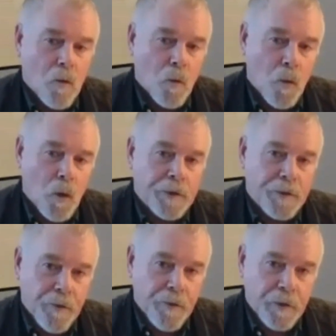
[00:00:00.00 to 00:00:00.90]

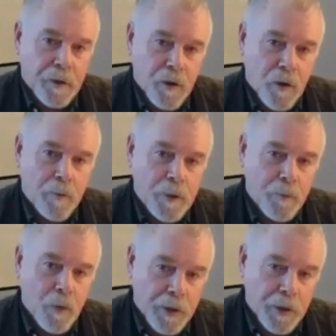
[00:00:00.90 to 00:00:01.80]
what the carbon
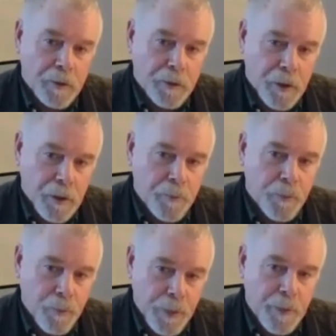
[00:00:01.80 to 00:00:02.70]
market and
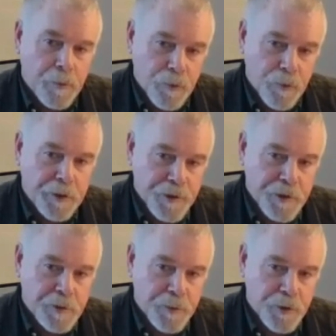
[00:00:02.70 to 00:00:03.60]
payment for
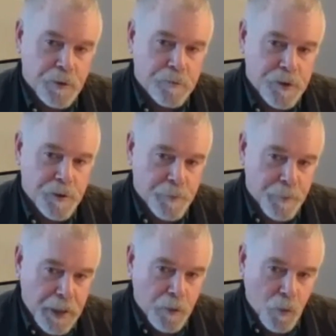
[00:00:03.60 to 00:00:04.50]
ecosystem services
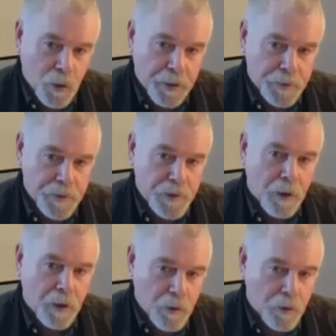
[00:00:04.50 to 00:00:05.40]
bandwagons
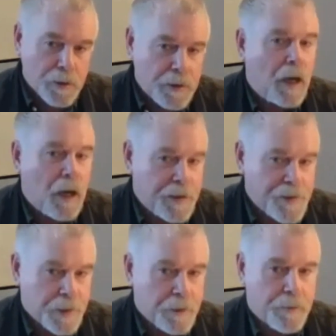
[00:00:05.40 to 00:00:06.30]
are currently high
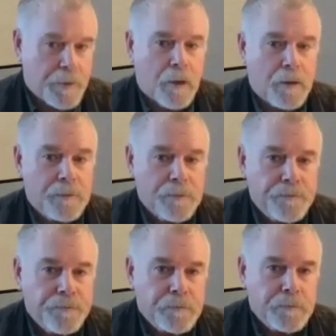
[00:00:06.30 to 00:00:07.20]
centered on.
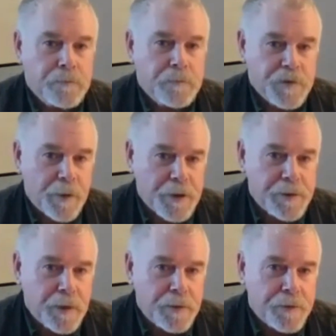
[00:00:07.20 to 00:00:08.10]
Does that make
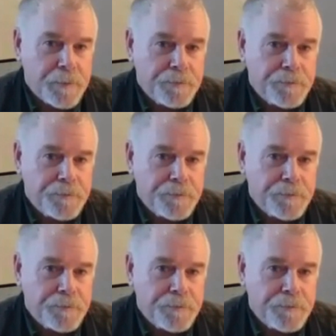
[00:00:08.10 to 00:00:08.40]
sense?